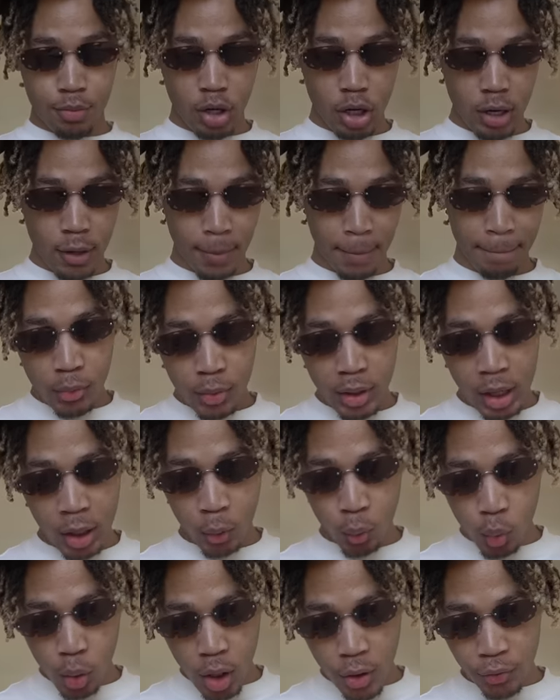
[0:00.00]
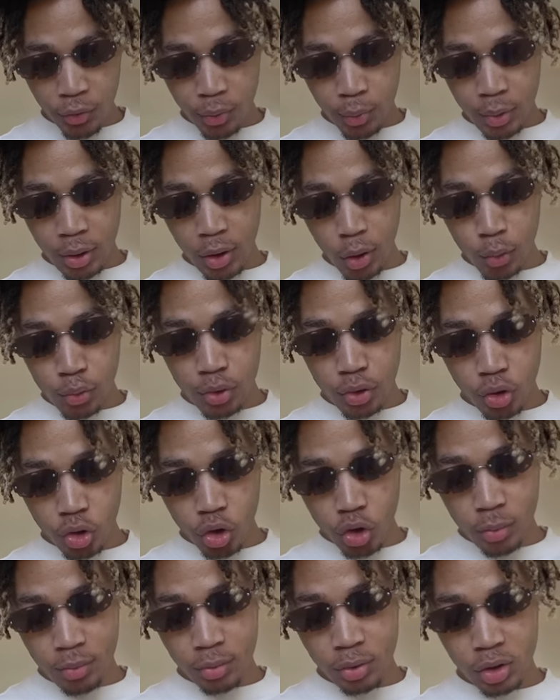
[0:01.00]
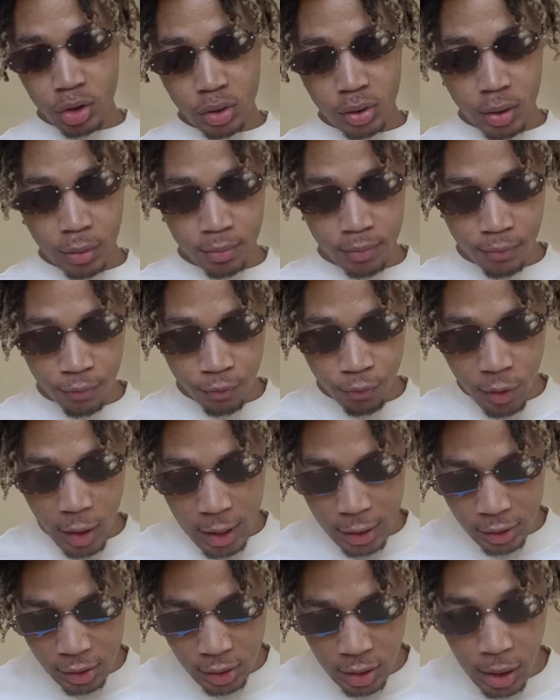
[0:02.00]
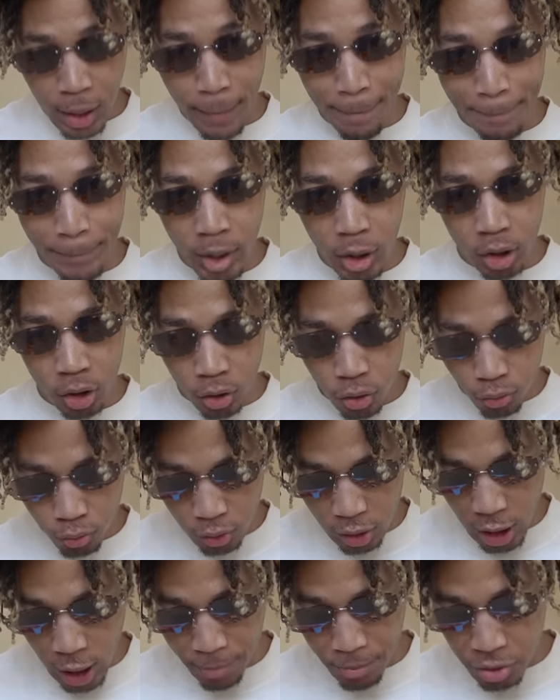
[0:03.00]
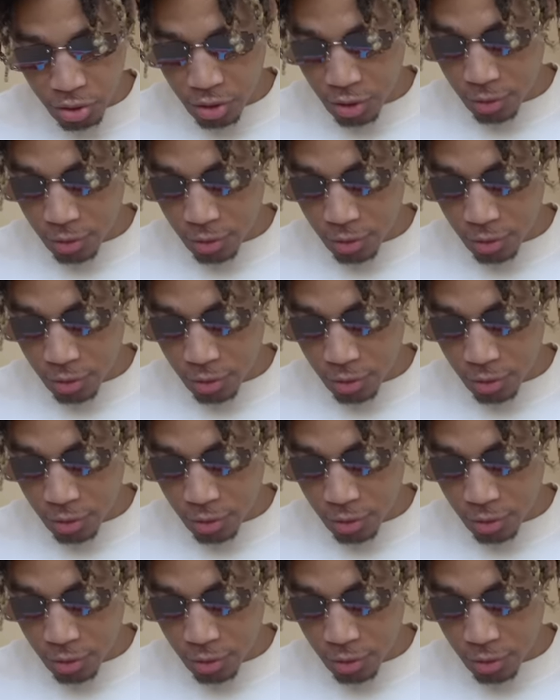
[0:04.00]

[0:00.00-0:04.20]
But we got a waffle with no syrup, just a fat stick of butter on top of